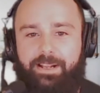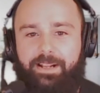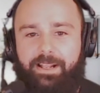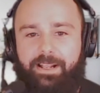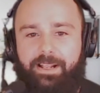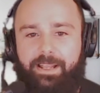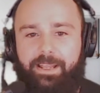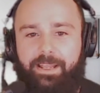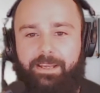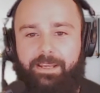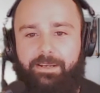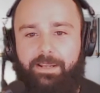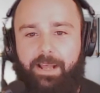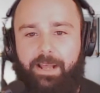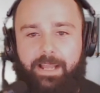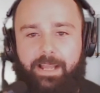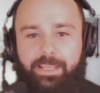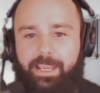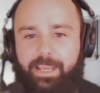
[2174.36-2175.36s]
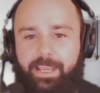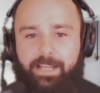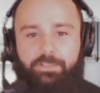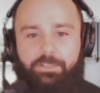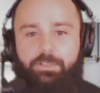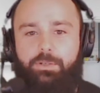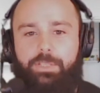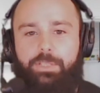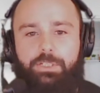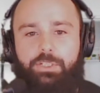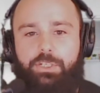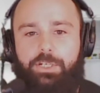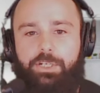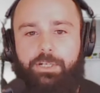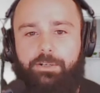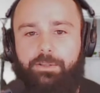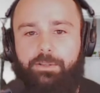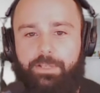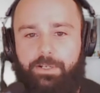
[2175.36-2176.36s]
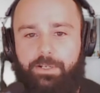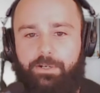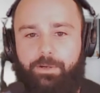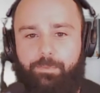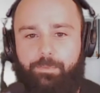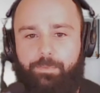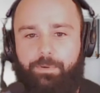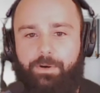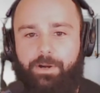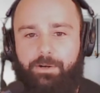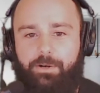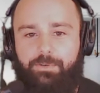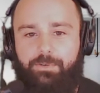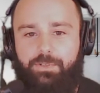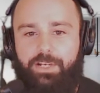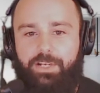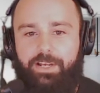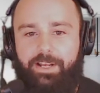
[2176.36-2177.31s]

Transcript: And I can't do the cheerleader approach.